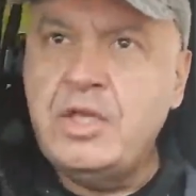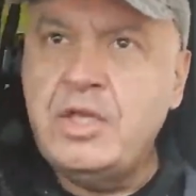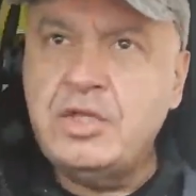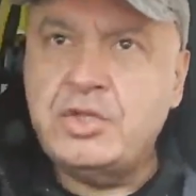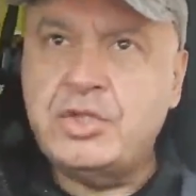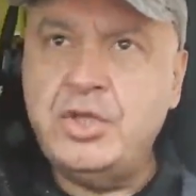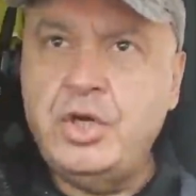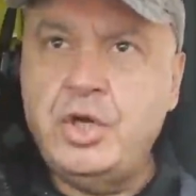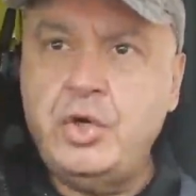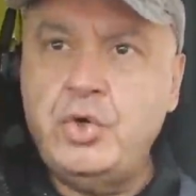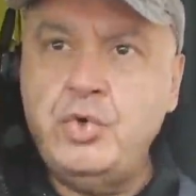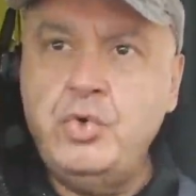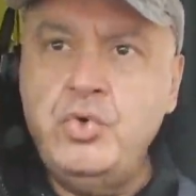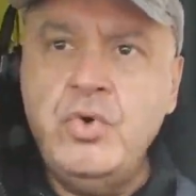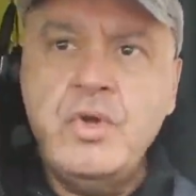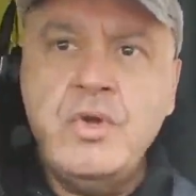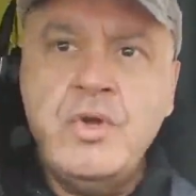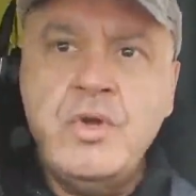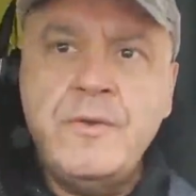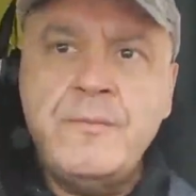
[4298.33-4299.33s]
So
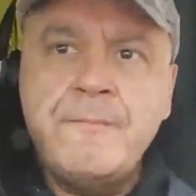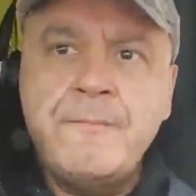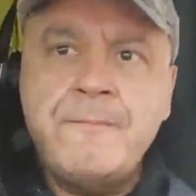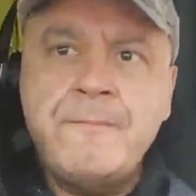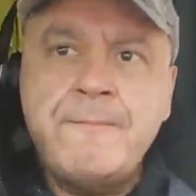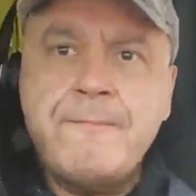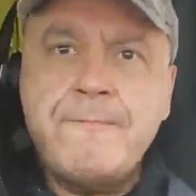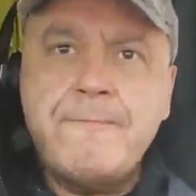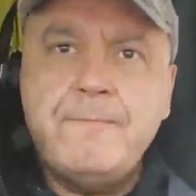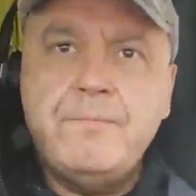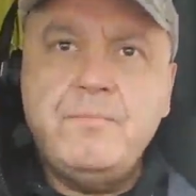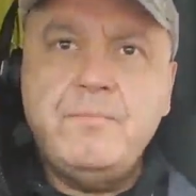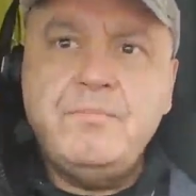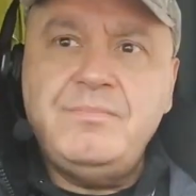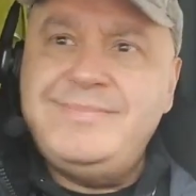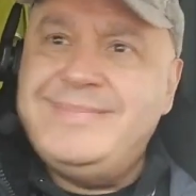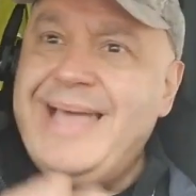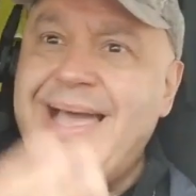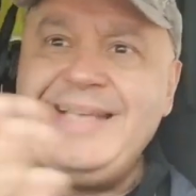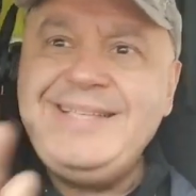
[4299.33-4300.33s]

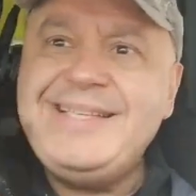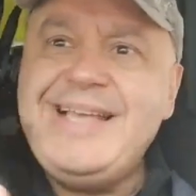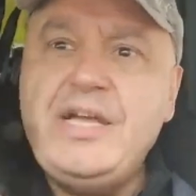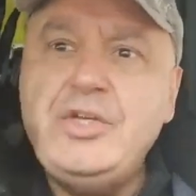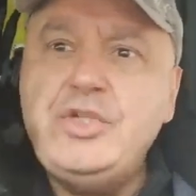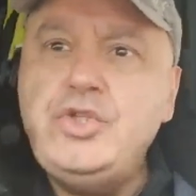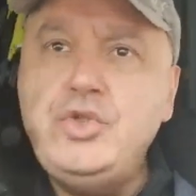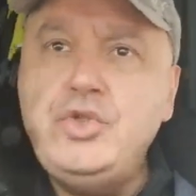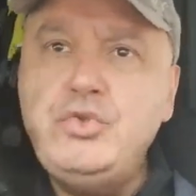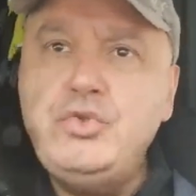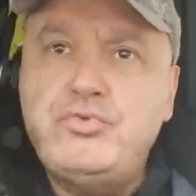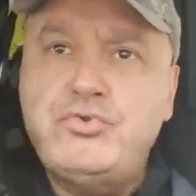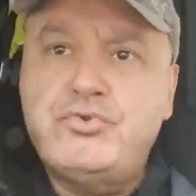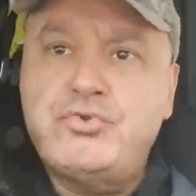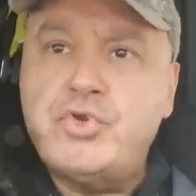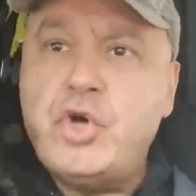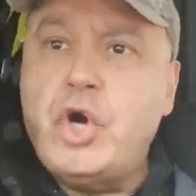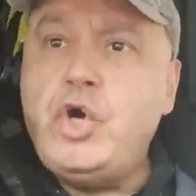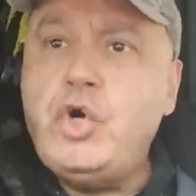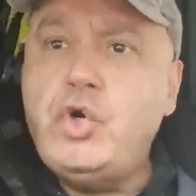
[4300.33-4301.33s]
that's how you
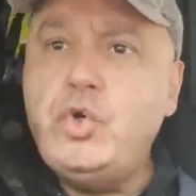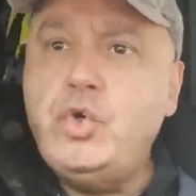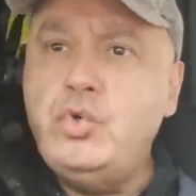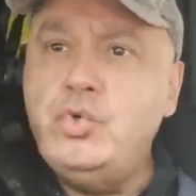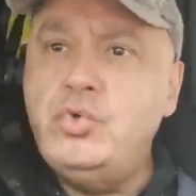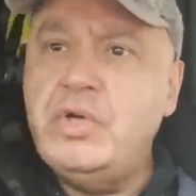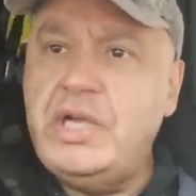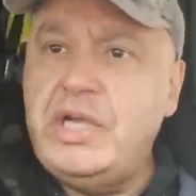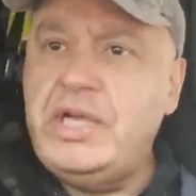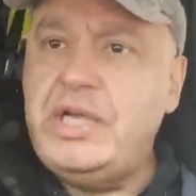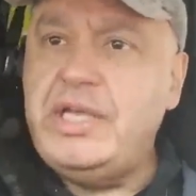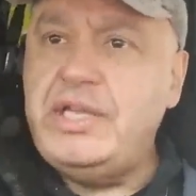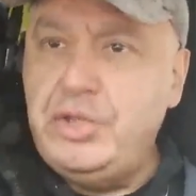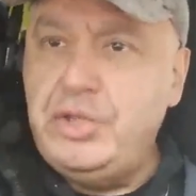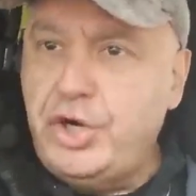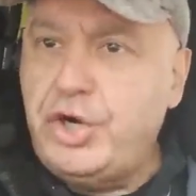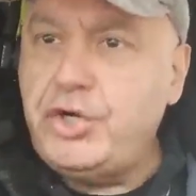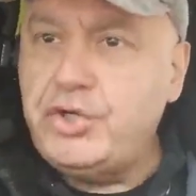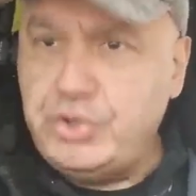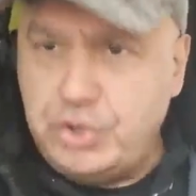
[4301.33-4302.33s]
grow and
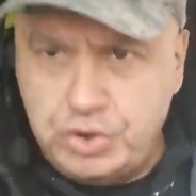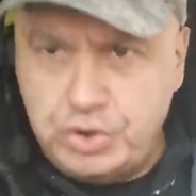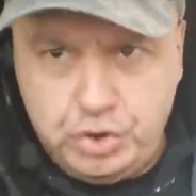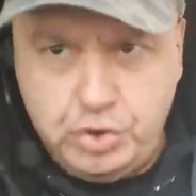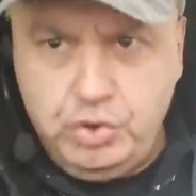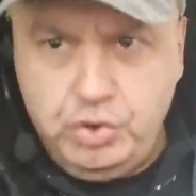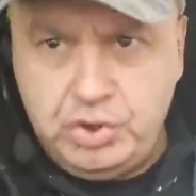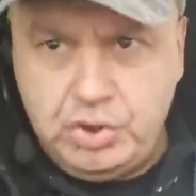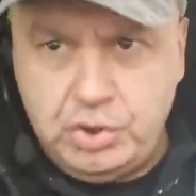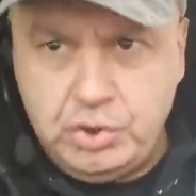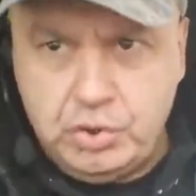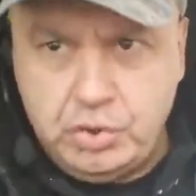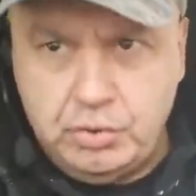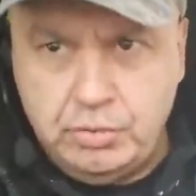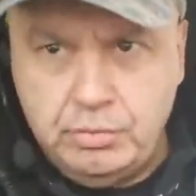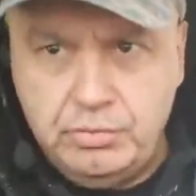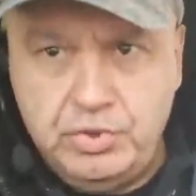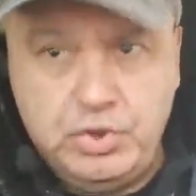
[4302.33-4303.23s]
learn on YouTube.